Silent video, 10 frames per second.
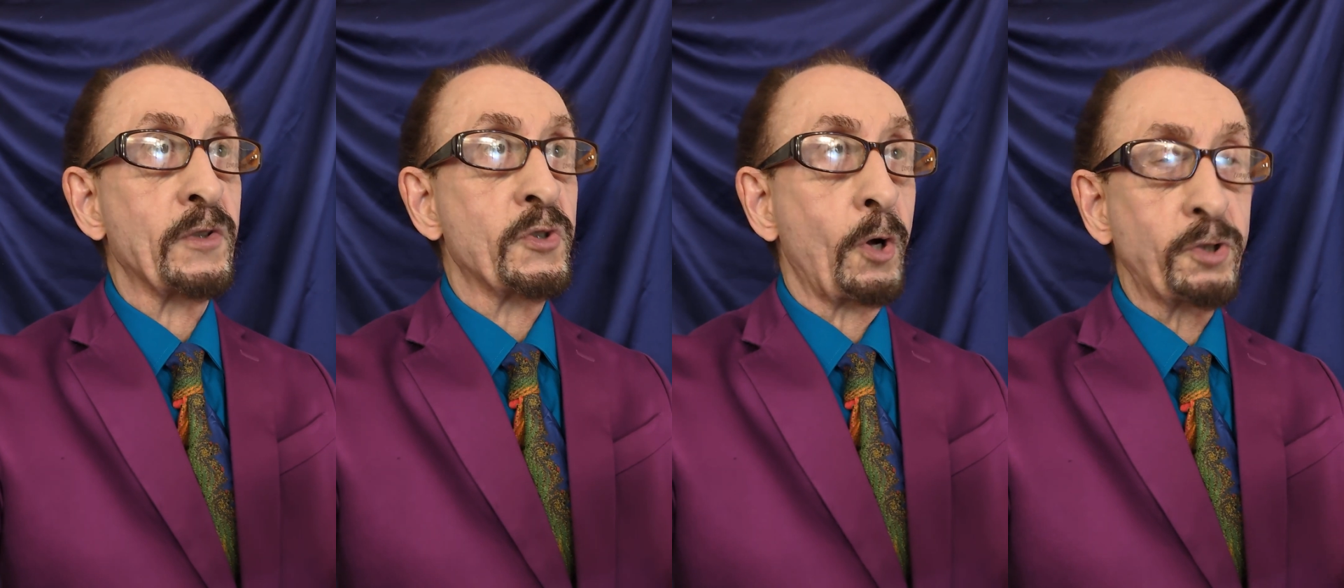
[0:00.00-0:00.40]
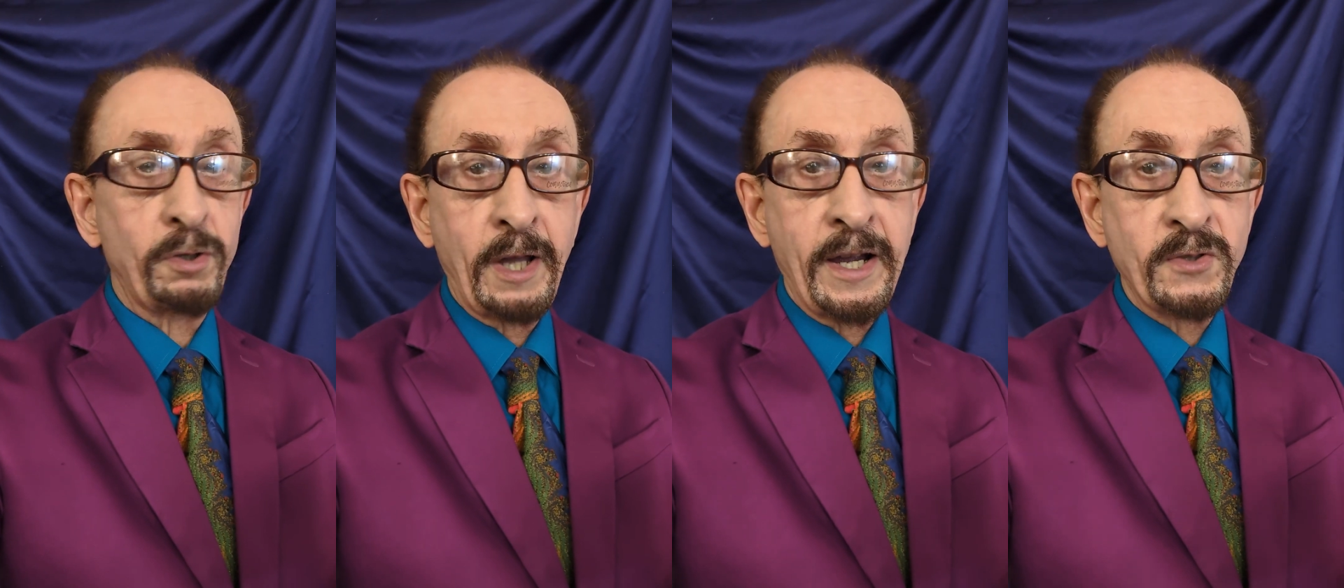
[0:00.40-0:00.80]

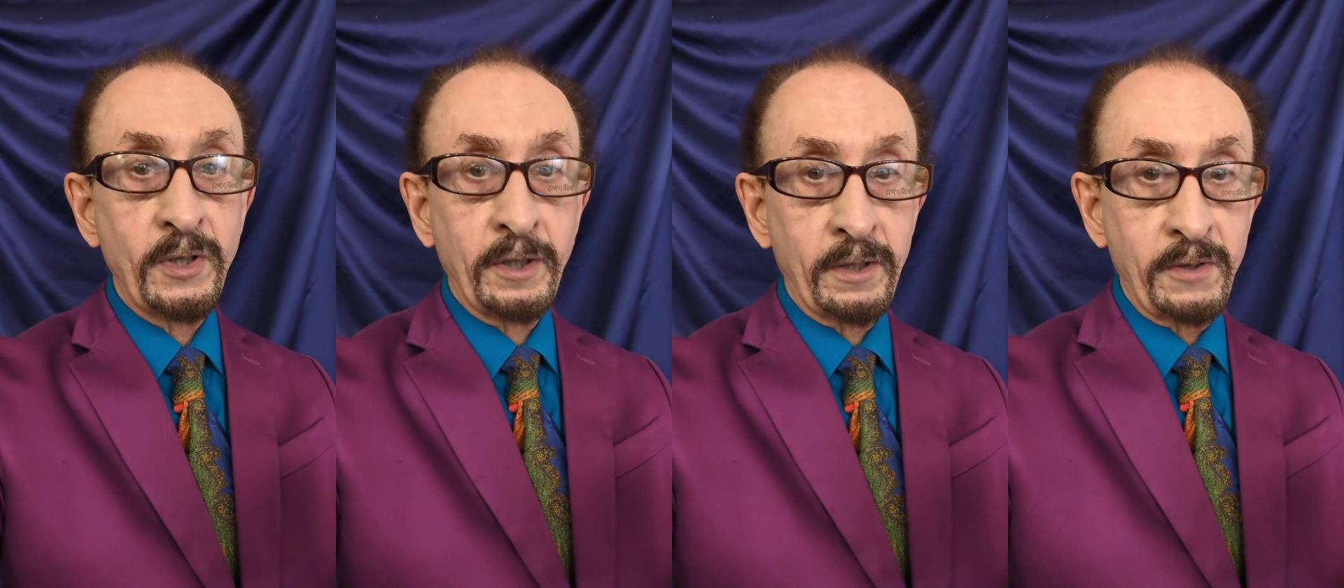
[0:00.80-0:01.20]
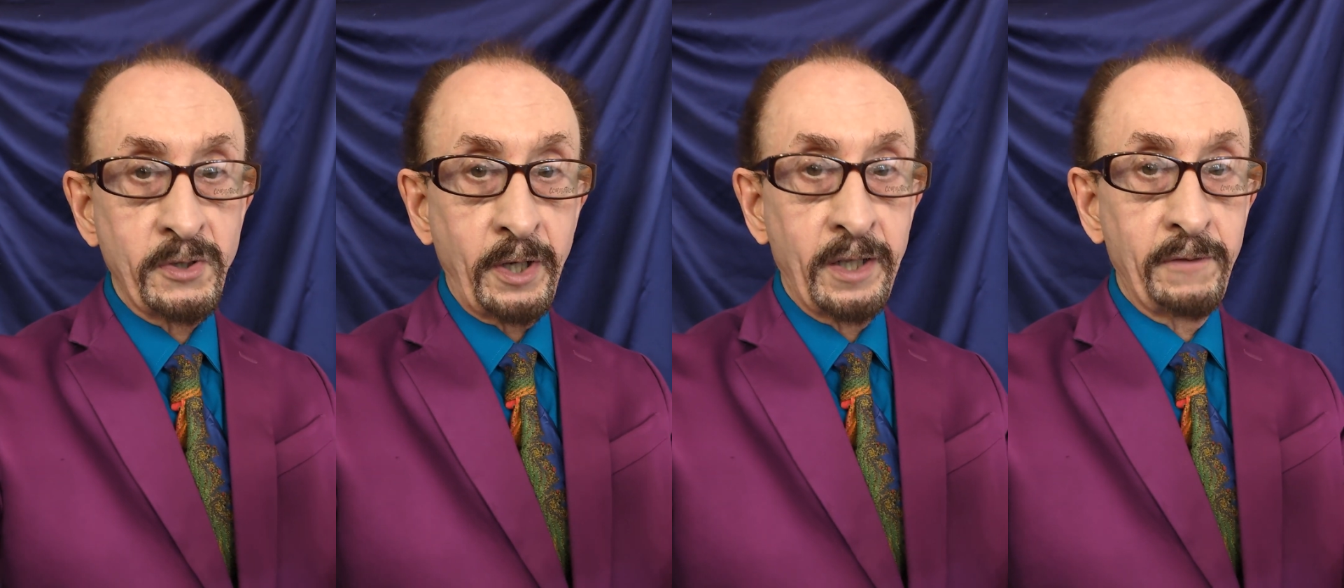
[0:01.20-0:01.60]
socializing under
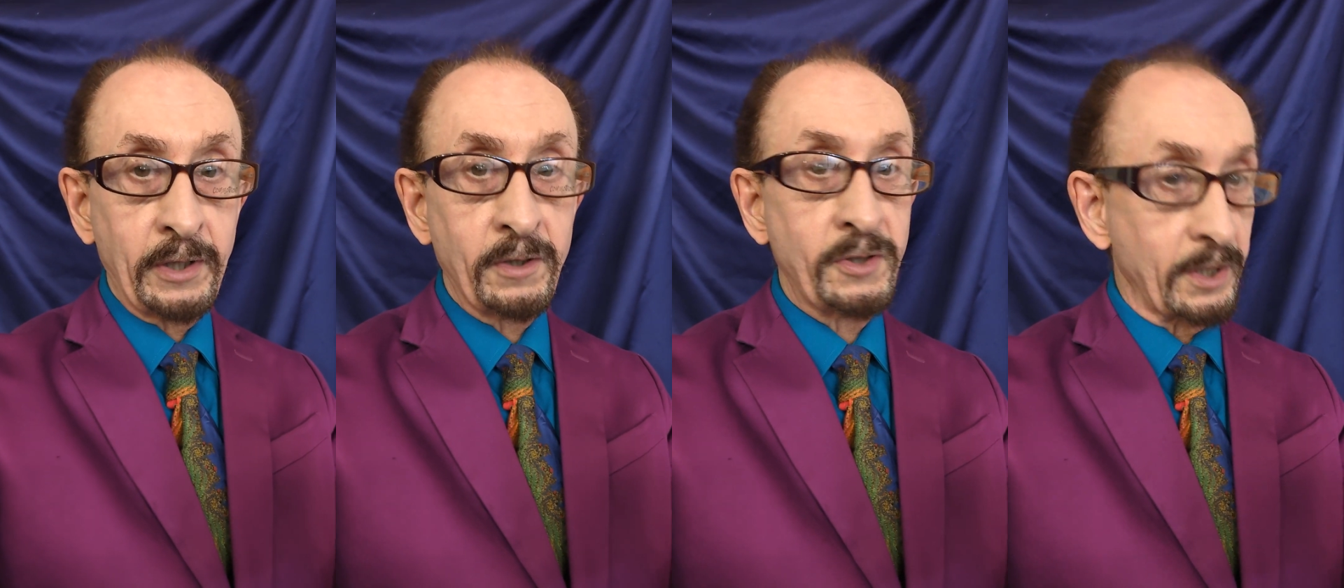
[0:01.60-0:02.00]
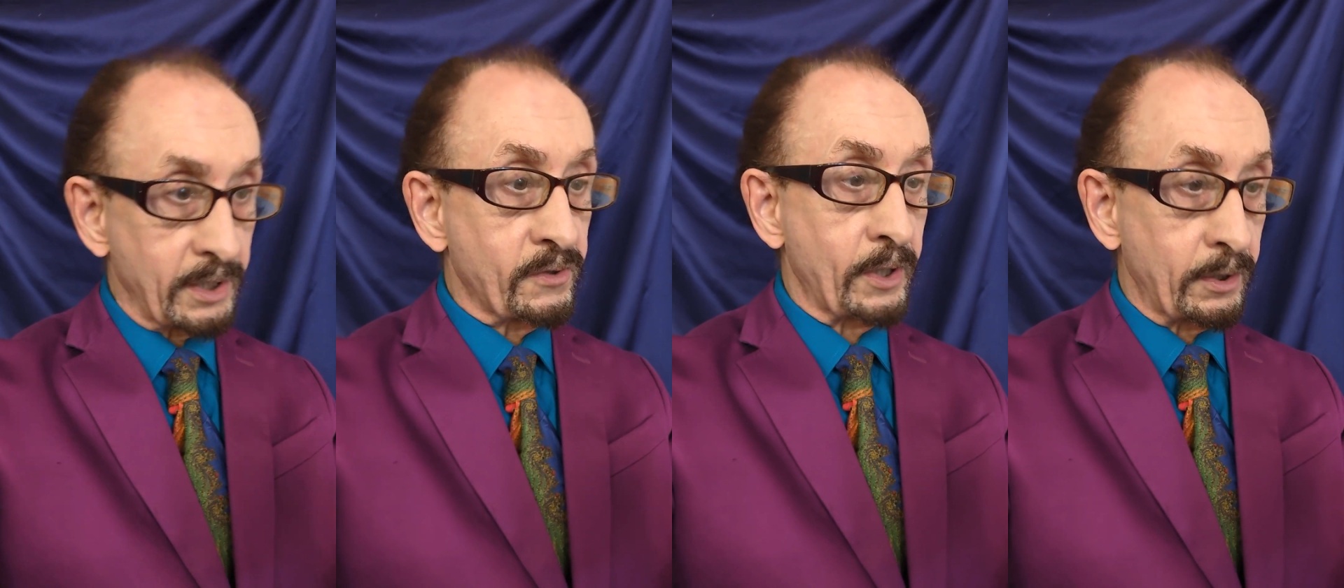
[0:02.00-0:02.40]
this kind of
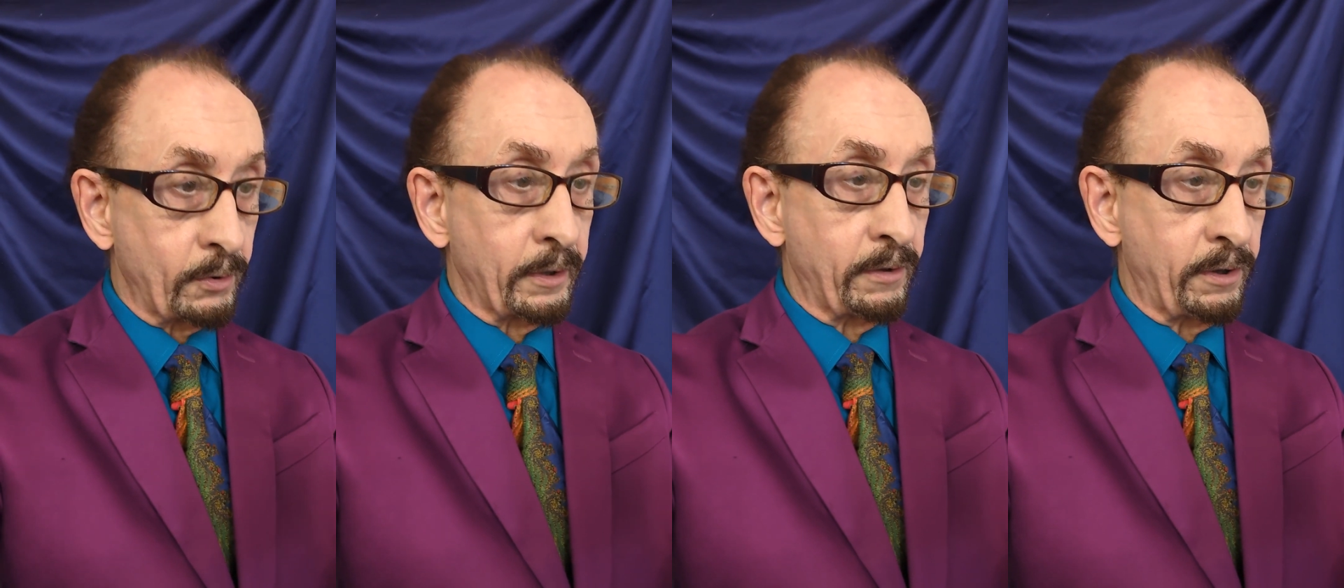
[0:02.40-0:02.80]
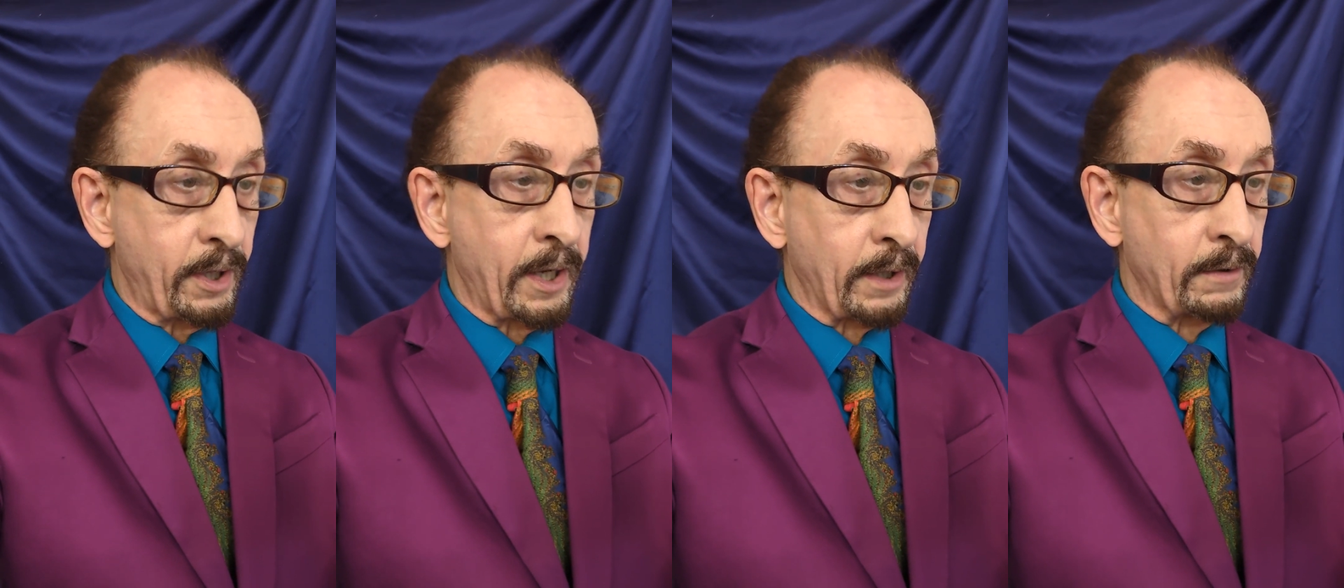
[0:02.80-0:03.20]
energy is a good
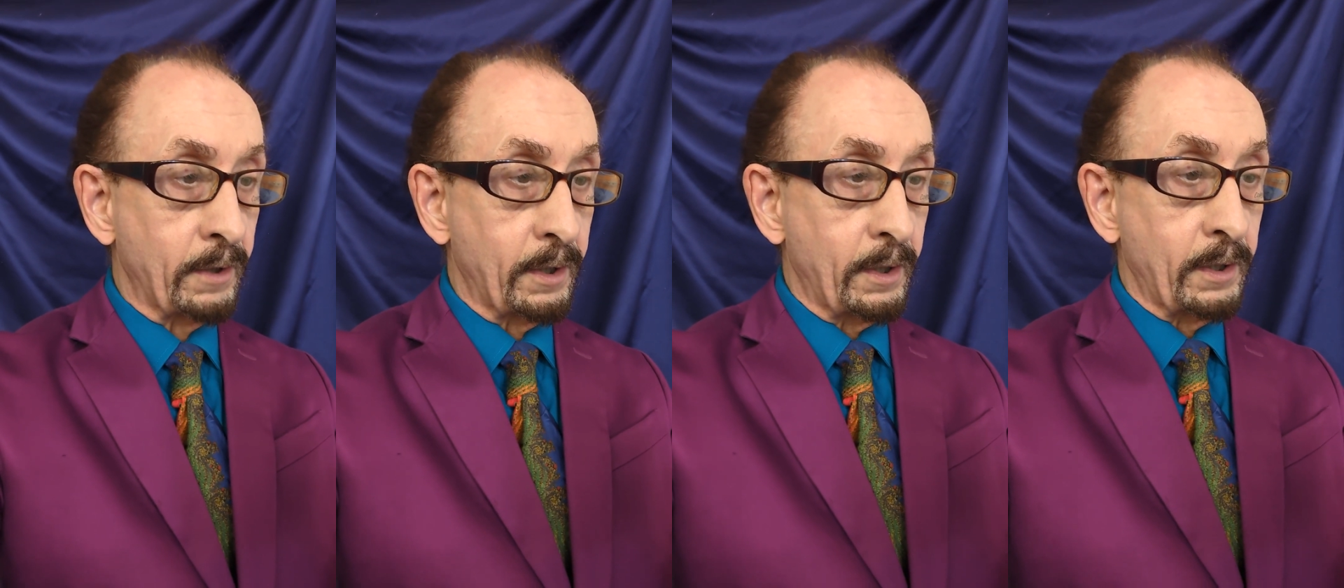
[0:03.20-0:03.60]
thing.